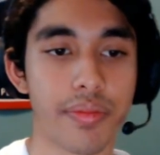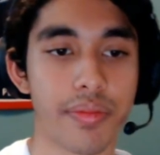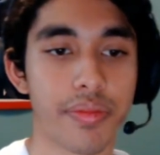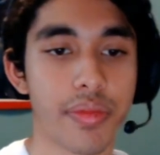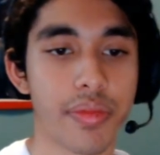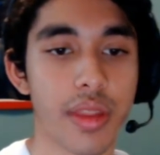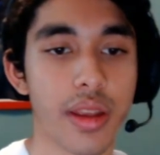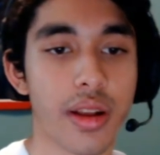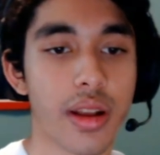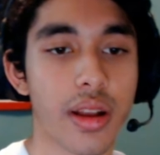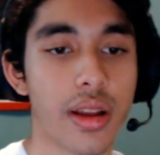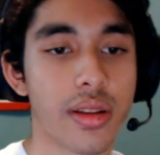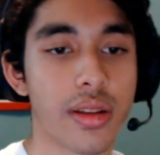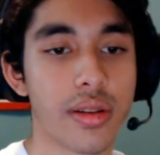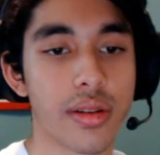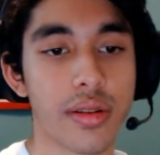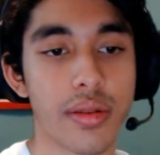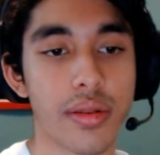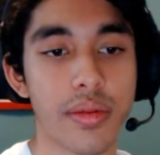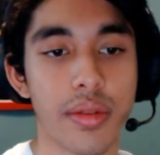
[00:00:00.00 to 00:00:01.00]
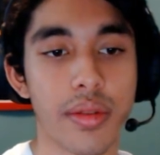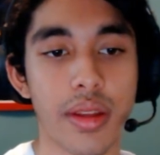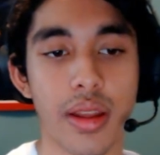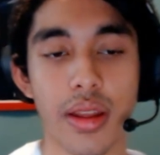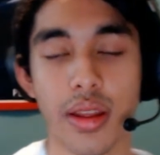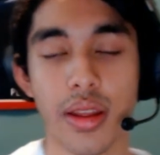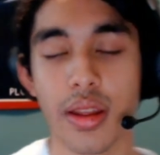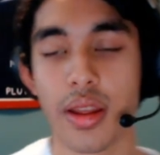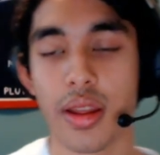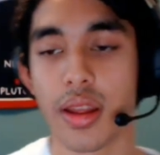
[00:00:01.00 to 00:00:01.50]
color,
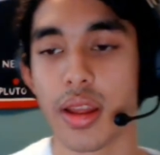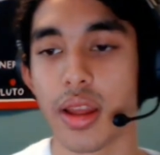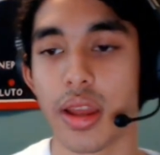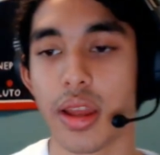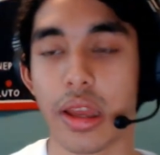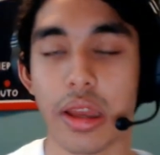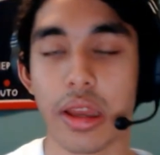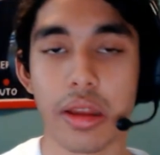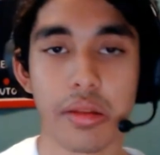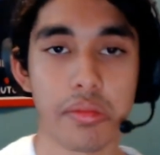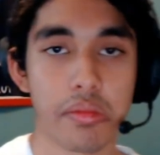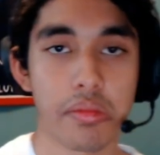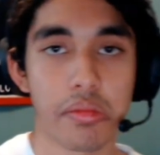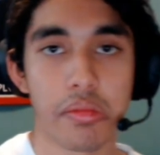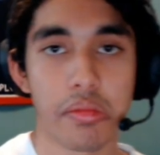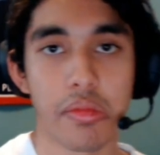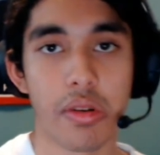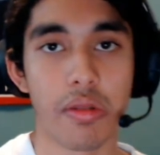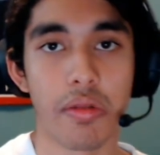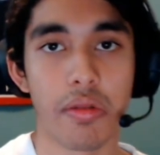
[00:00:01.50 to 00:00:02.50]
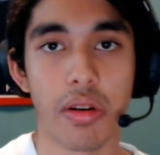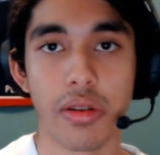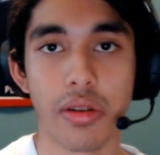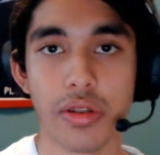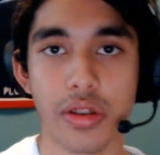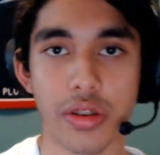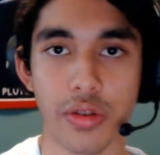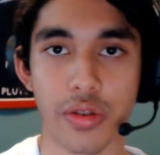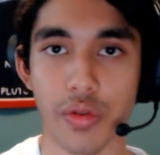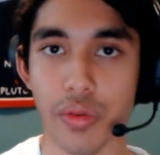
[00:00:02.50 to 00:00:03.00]
and overall just
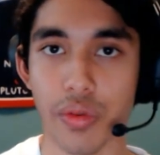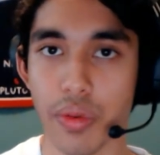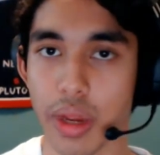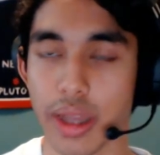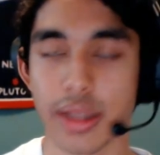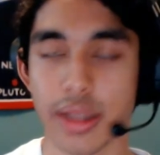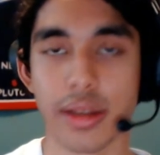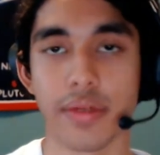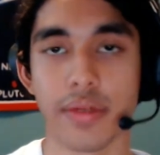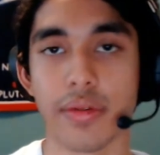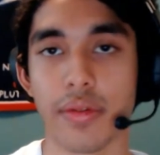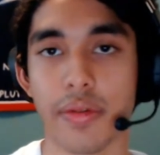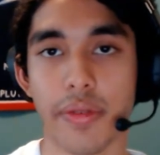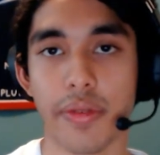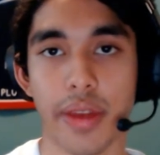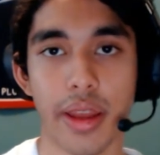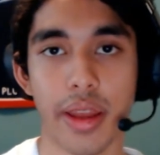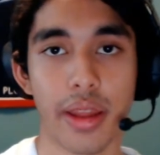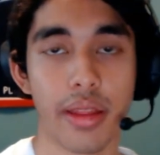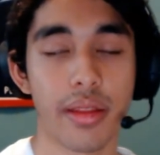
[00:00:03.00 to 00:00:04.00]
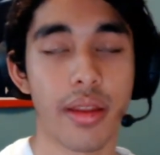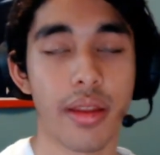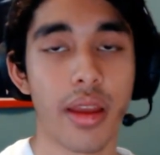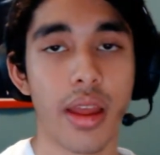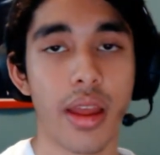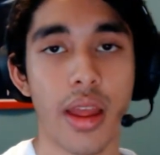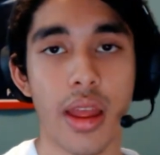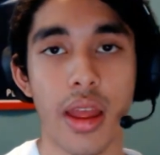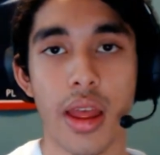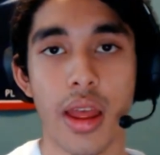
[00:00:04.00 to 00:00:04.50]
great of a fan.
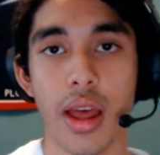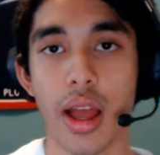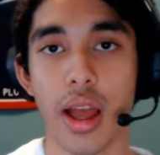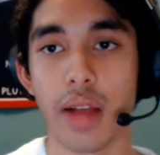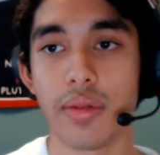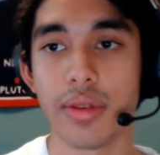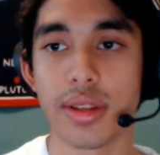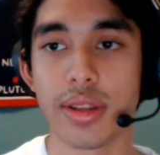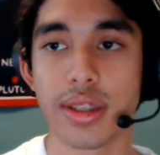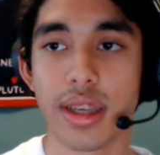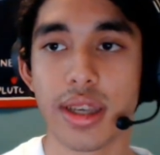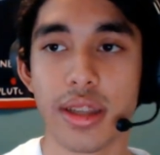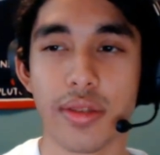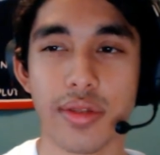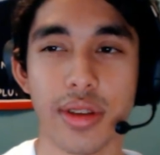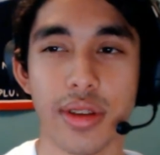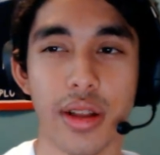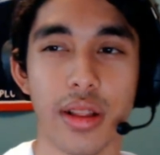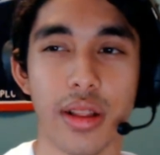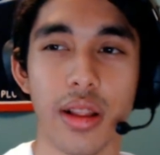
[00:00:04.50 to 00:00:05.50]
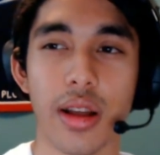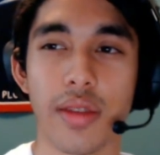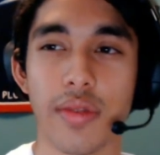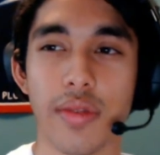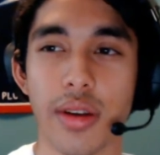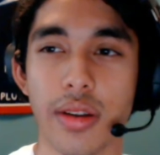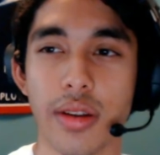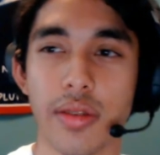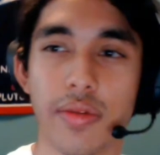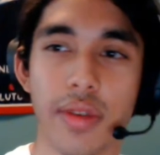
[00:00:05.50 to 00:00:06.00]
I would say there's a lot of other
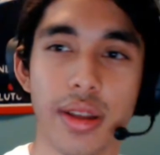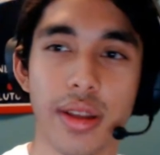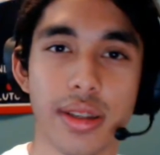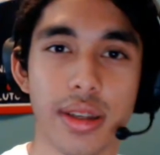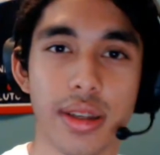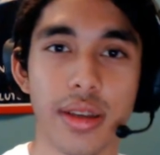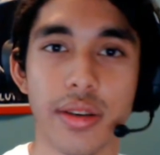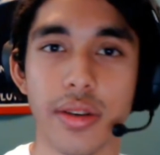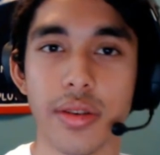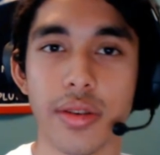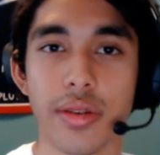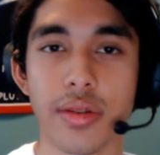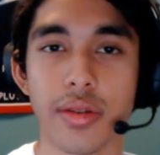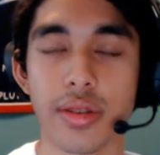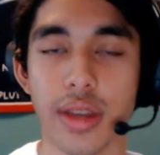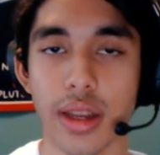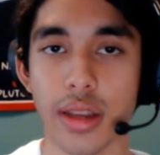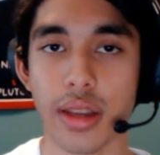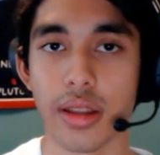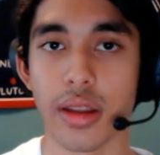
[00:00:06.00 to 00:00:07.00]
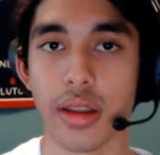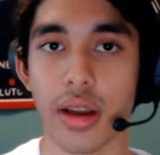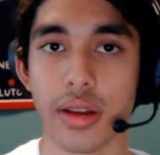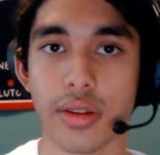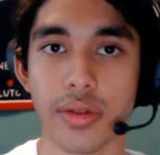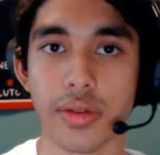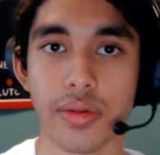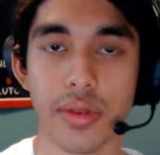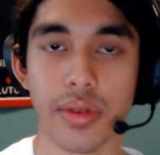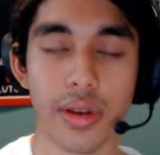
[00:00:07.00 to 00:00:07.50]
fans that you could use, like
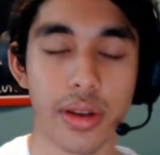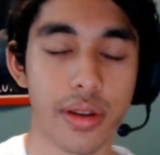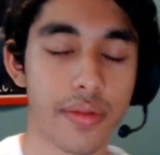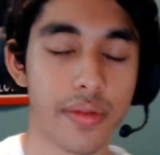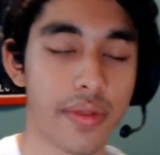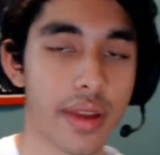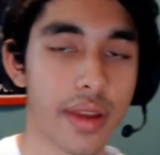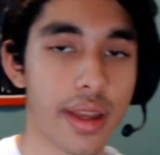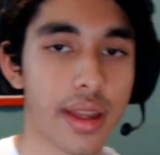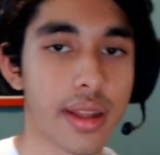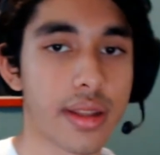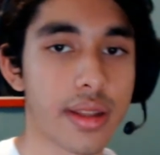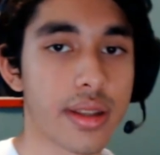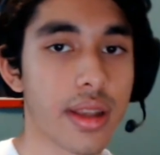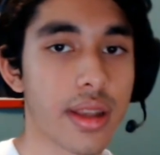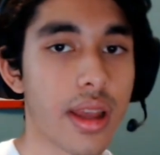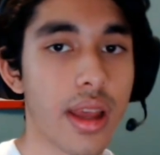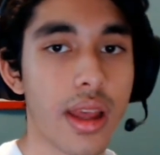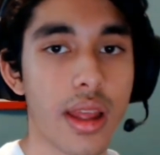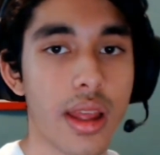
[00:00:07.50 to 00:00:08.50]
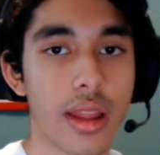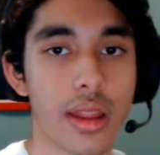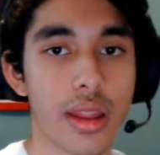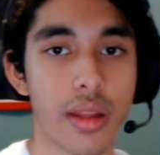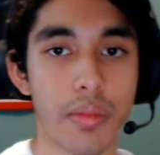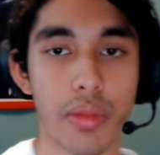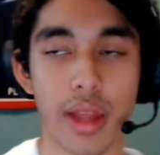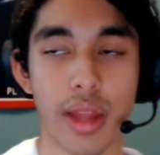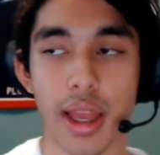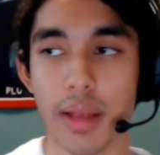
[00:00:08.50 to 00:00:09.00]
Noctua fans, the
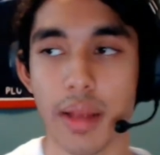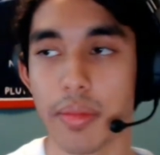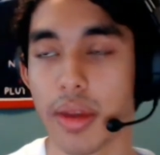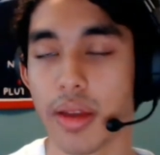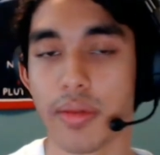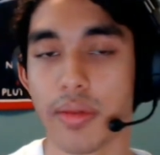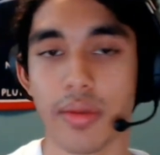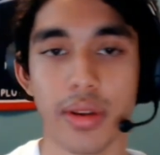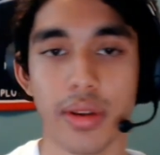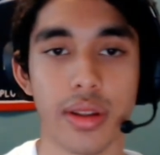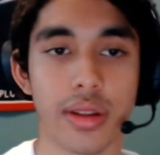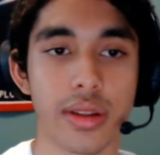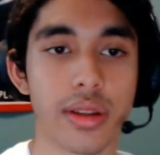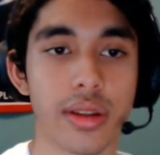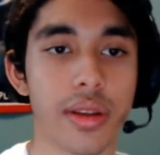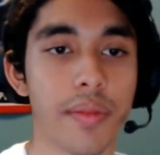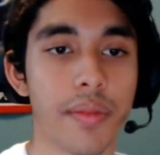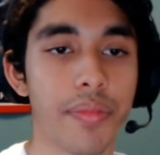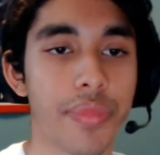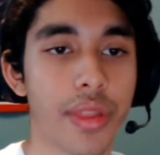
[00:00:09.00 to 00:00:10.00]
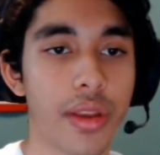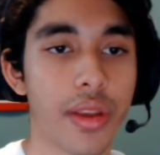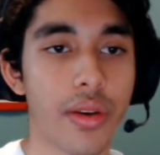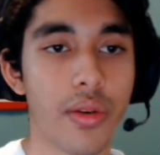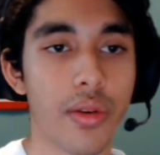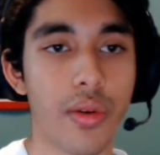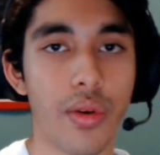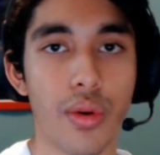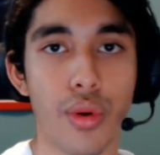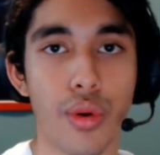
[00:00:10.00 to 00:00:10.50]
black matte ones,
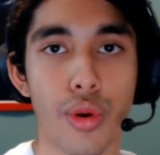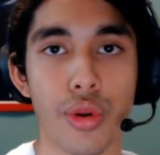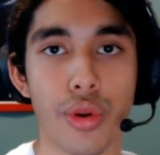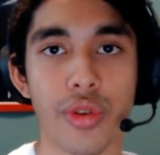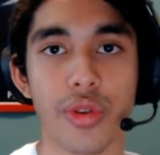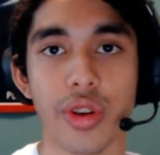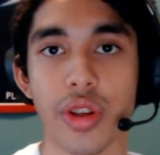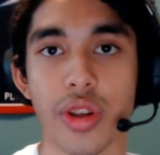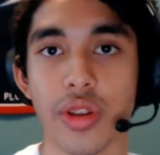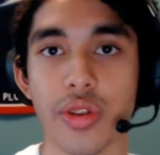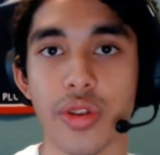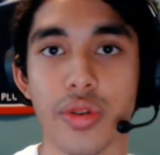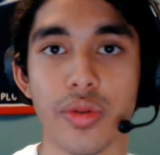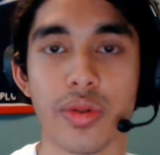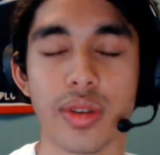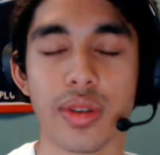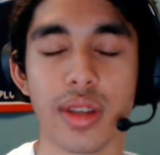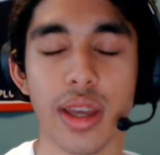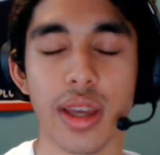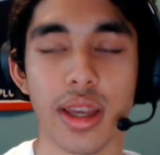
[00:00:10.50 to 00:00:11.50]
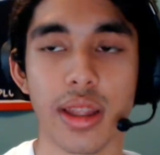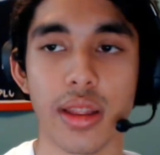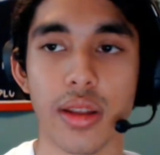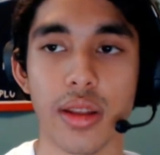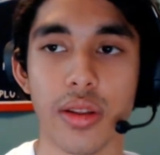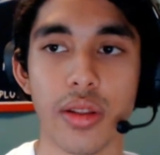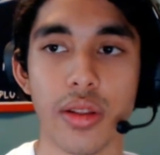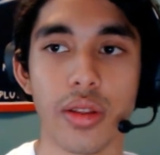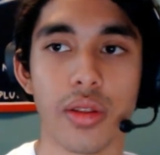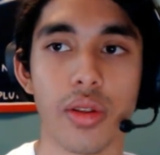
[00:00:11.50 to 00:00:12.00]
or you could use like the
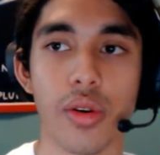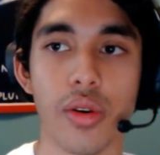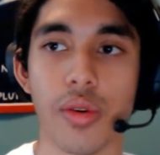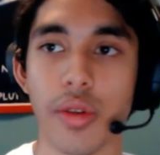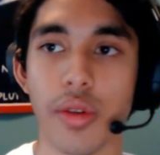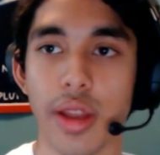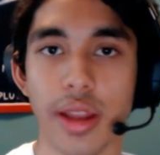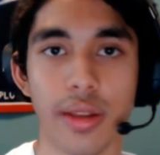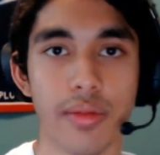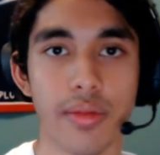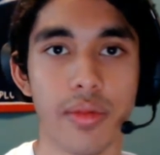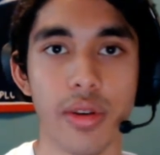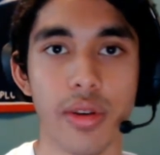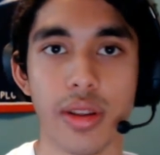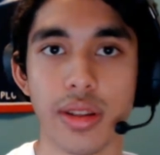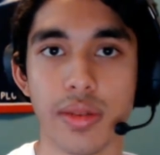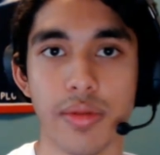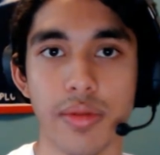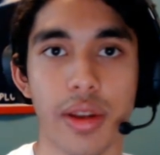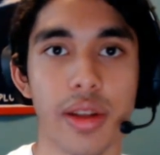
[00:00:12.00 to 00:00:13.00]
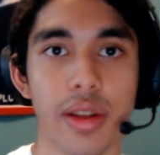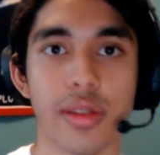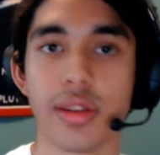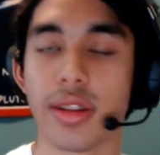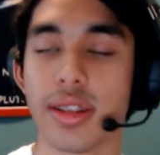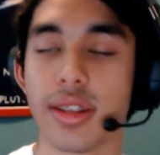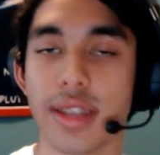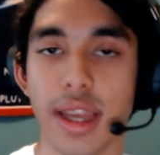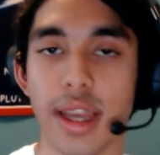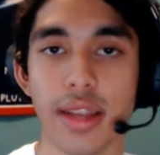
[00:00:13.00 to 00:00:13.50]
lower end ones rather than these
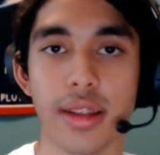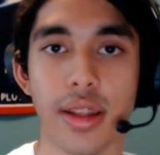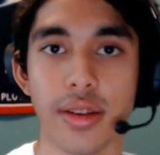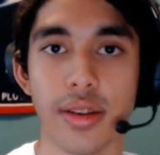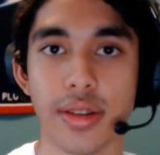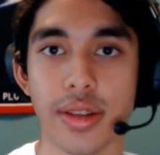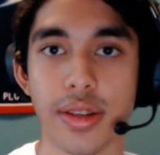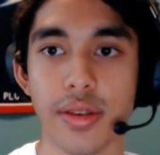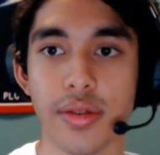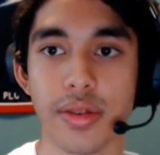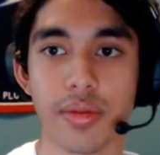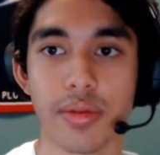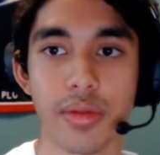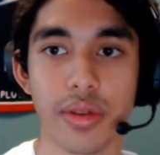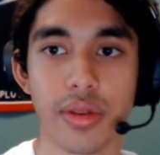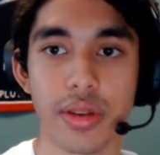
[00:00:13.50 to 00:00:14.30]
LL series ones.